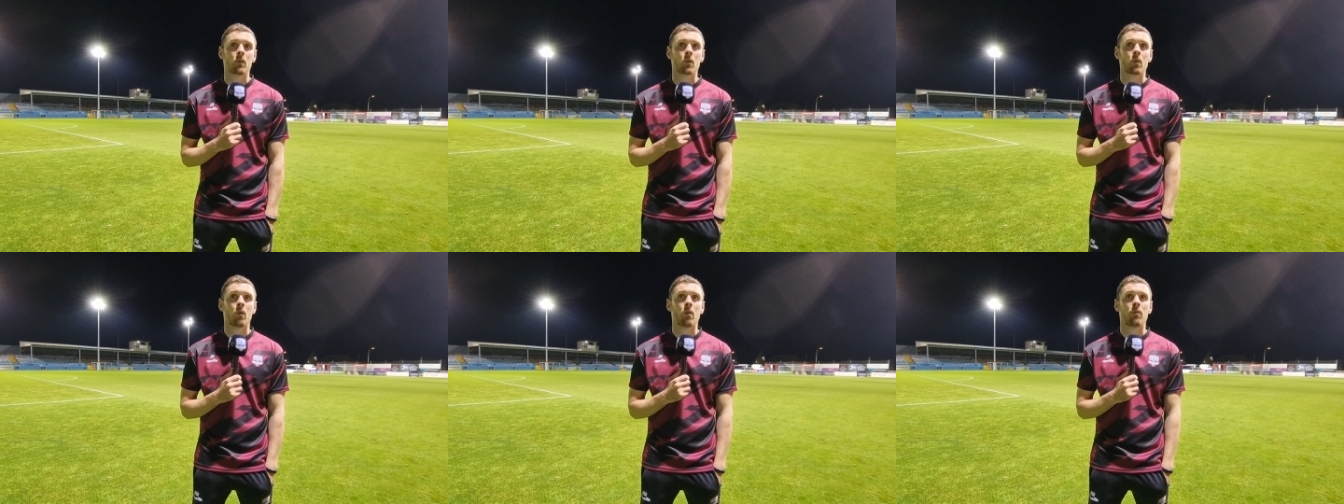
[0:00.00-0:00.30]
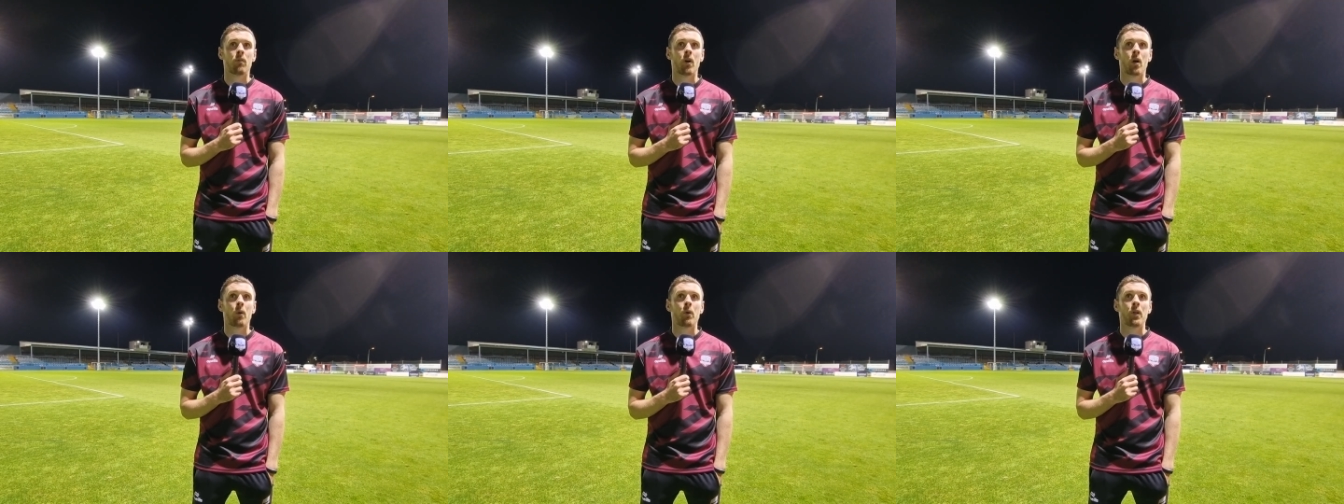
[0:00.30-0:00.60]
going
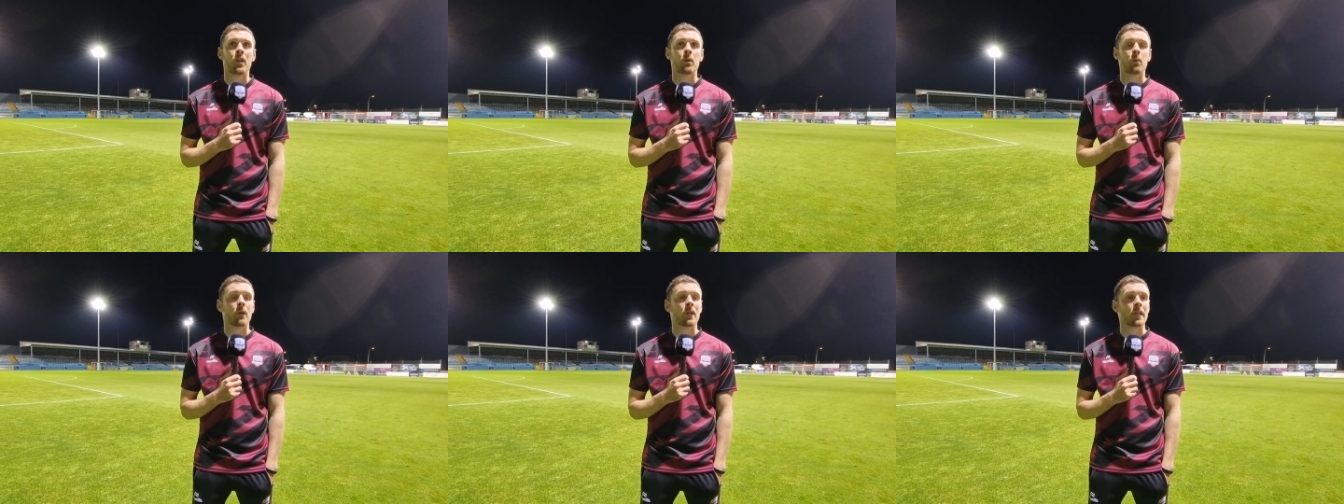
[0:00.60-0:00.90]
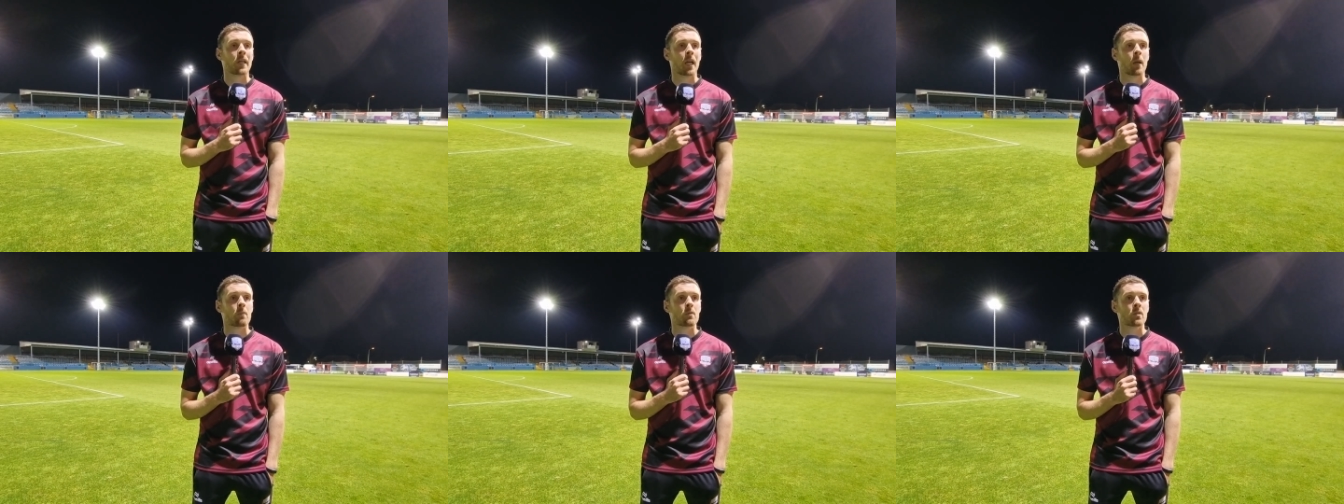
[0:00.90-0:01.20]
forward, we need to win
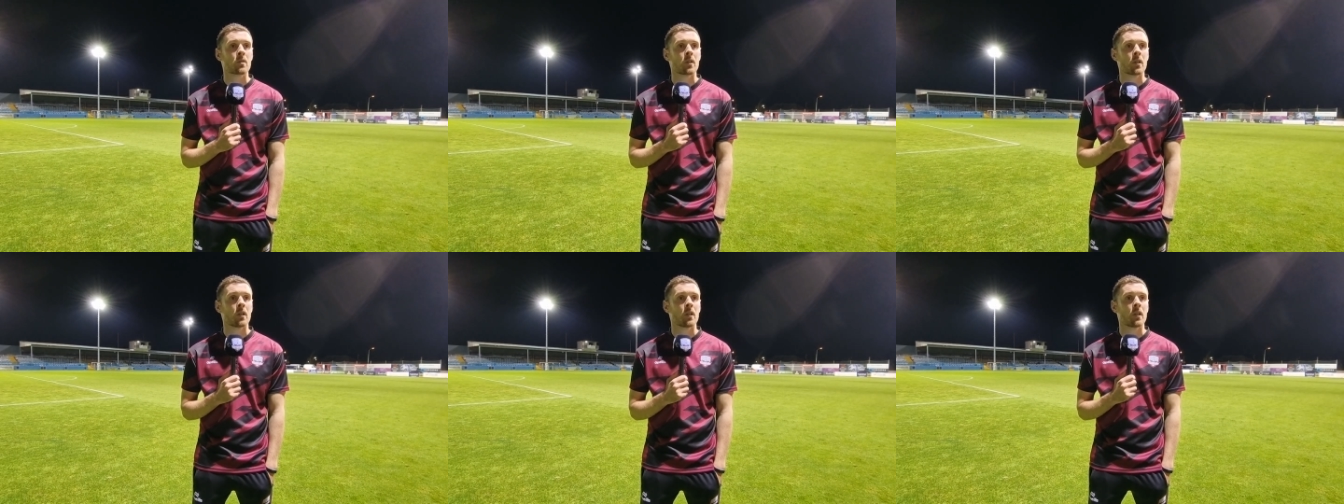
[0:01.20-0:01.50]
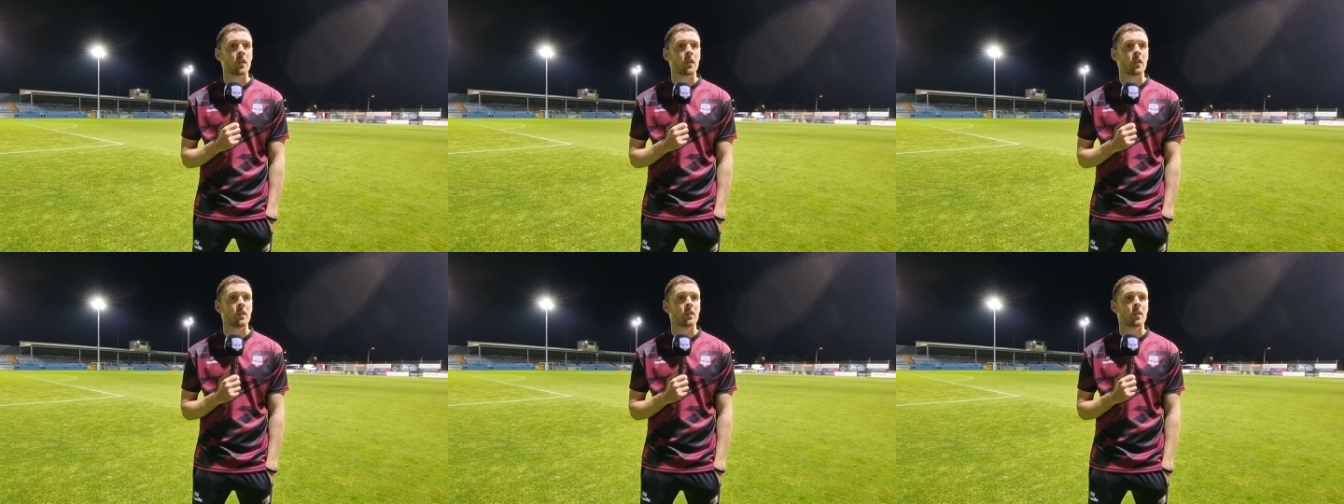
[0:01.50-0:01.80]
games
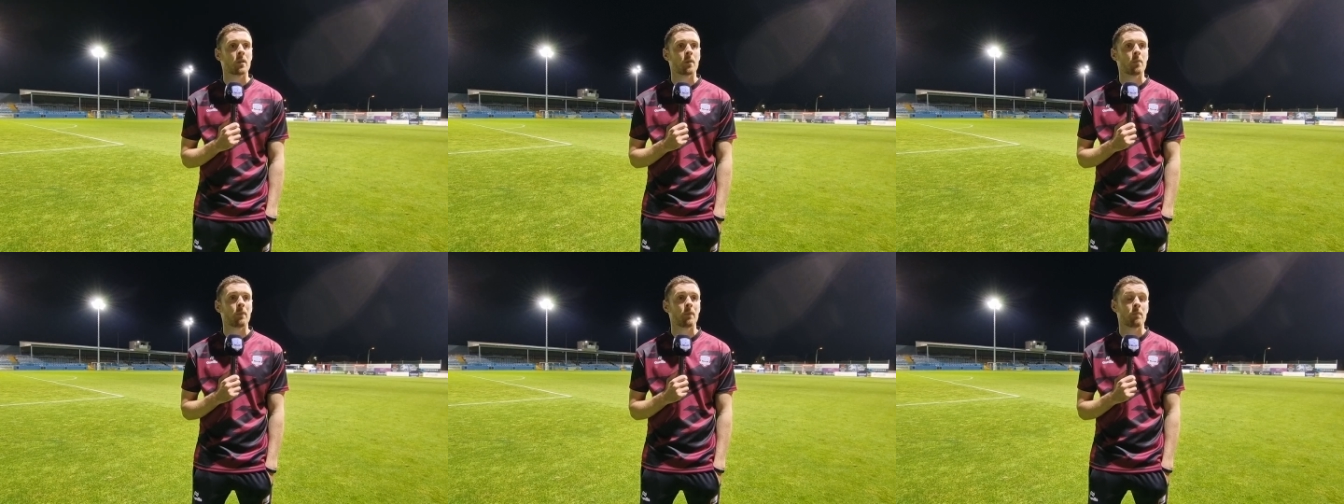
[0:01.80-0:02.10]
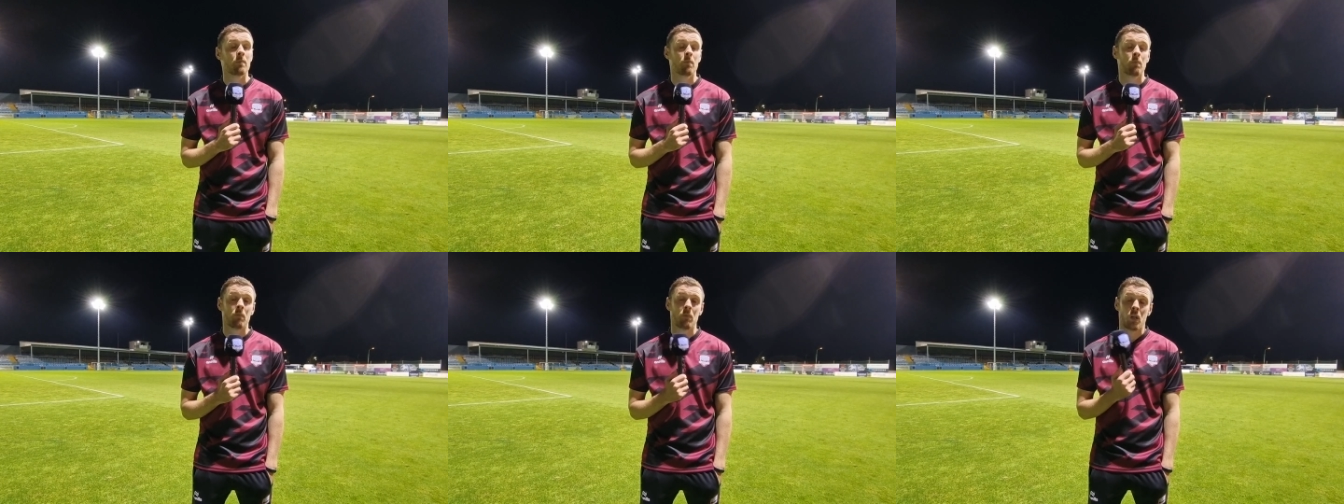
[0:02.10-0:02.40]
to to
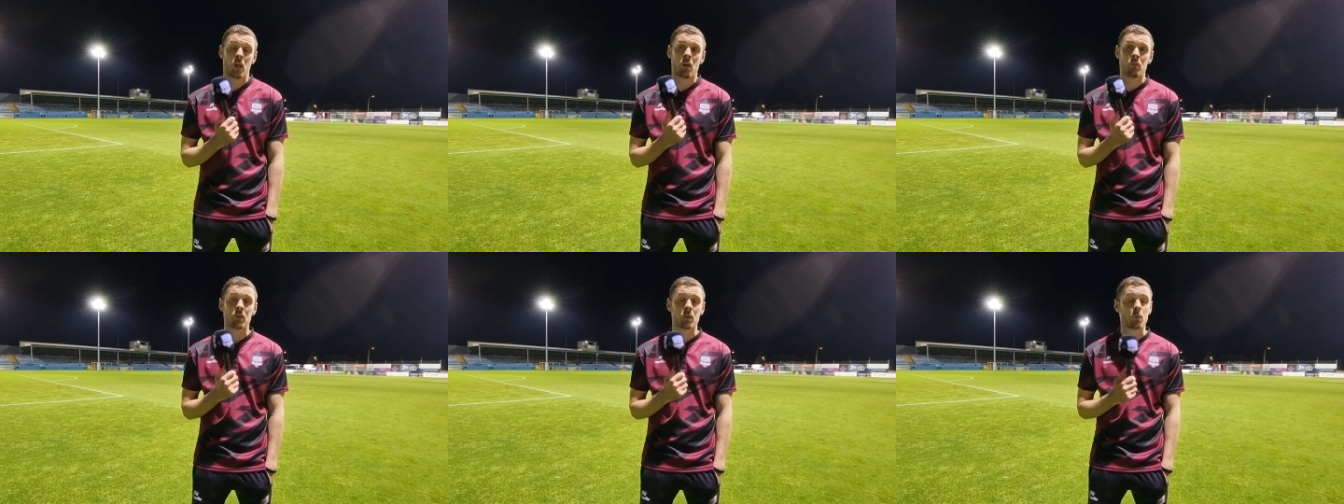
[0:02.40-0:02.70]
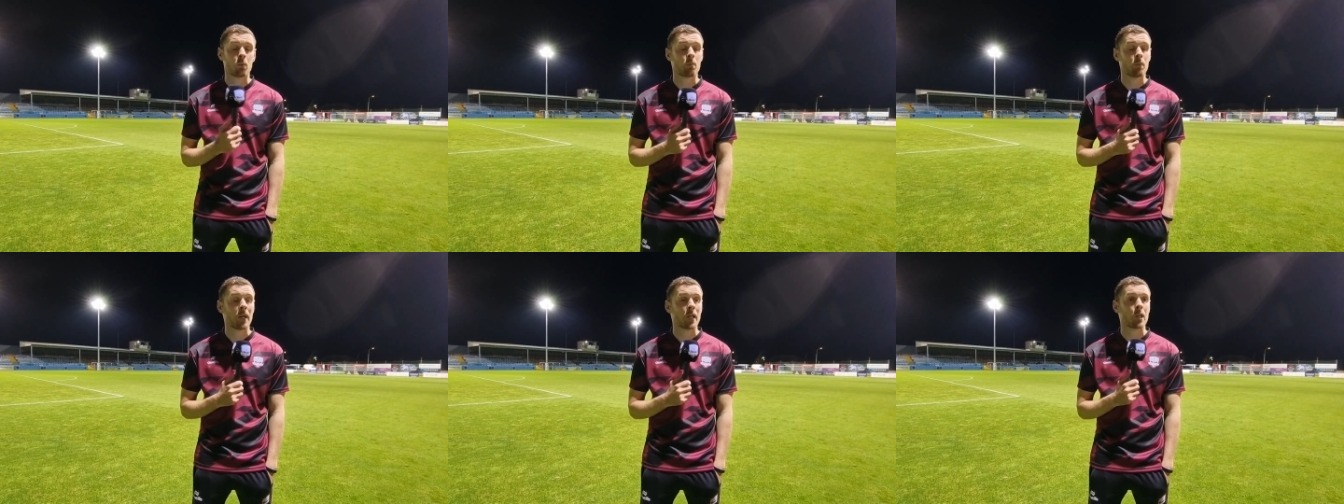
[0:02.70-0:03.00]

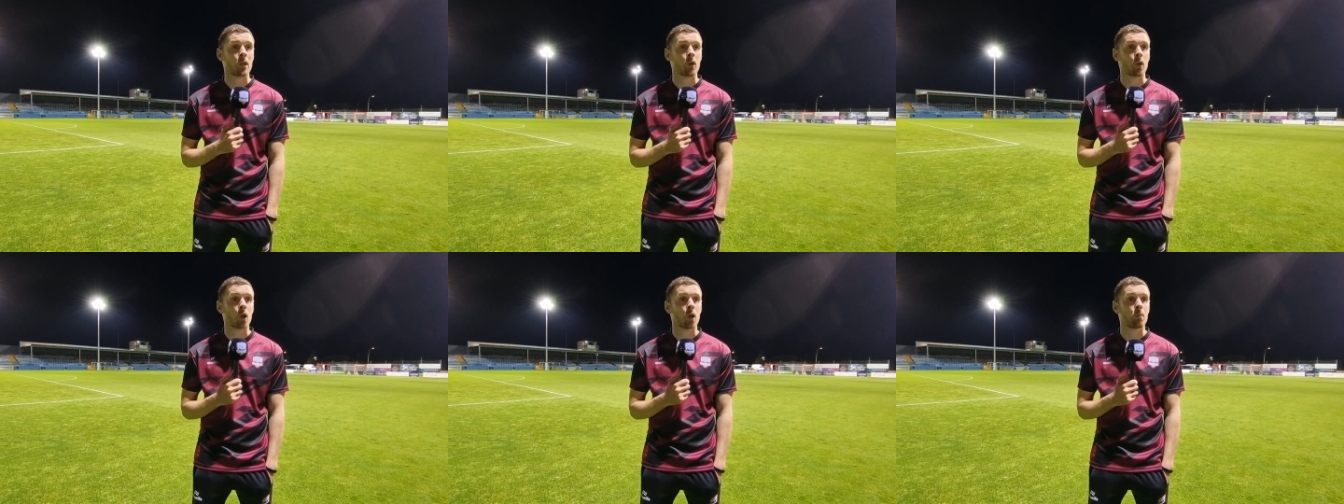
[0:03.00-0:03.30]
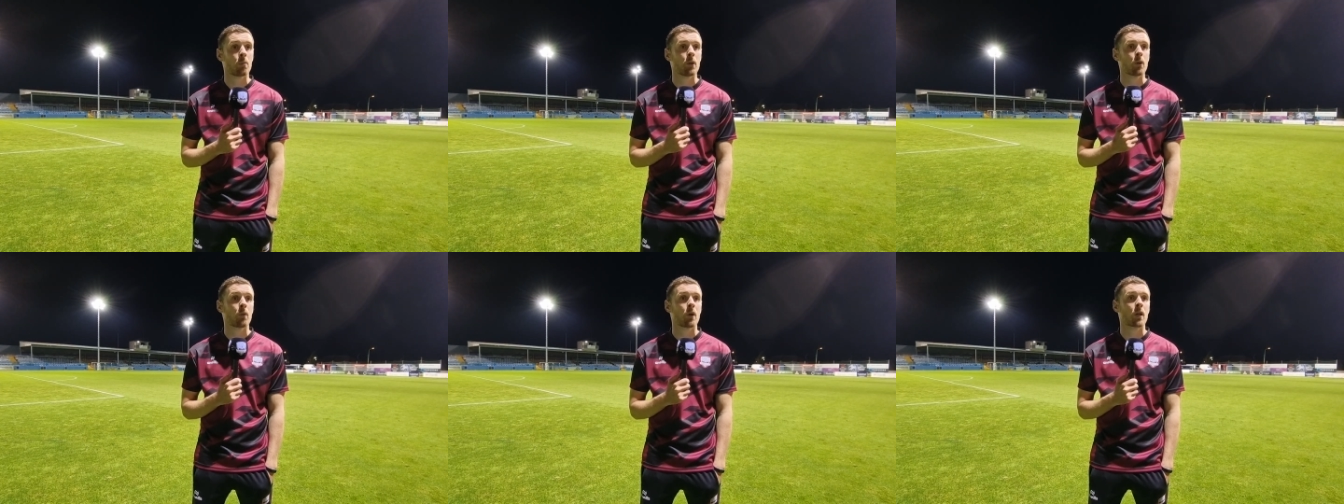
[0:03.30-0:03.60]
obviously make
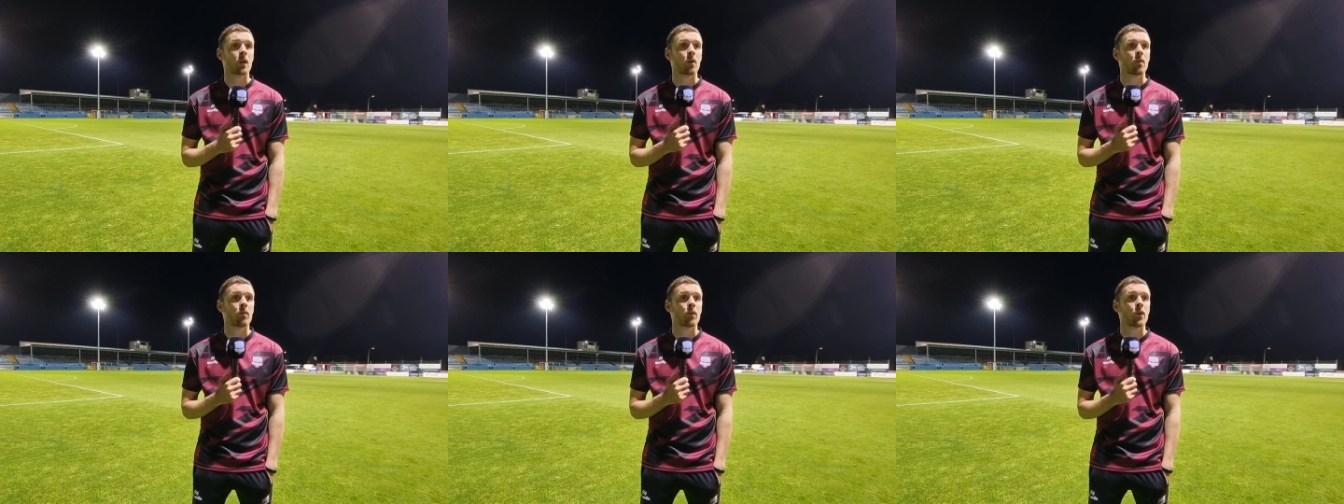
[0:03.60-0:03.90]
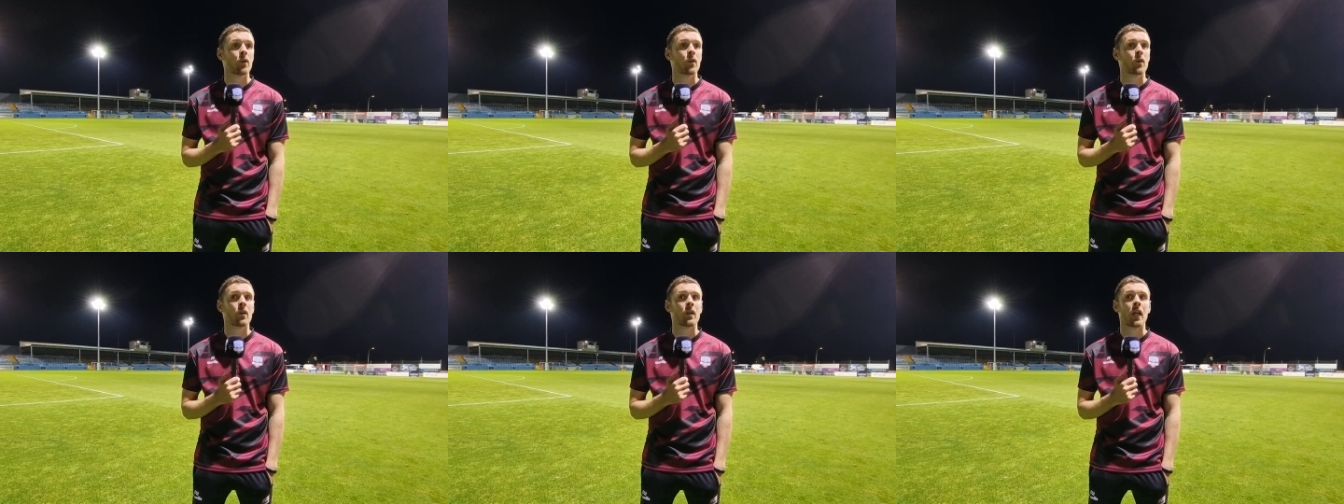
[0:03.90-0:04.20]
Europe, and you want to go
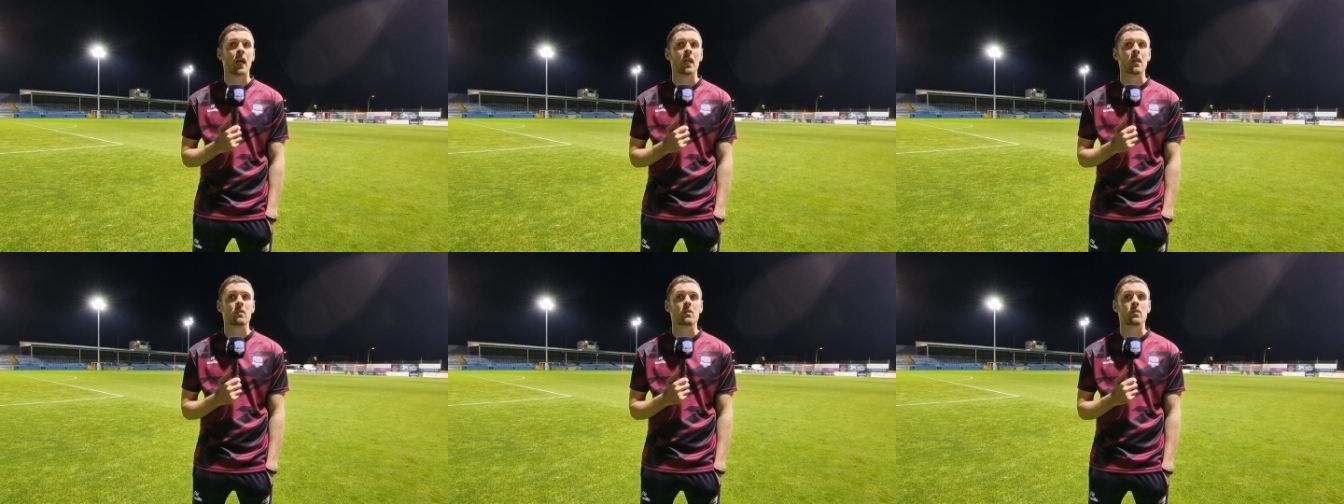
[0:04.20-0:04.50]
further than that.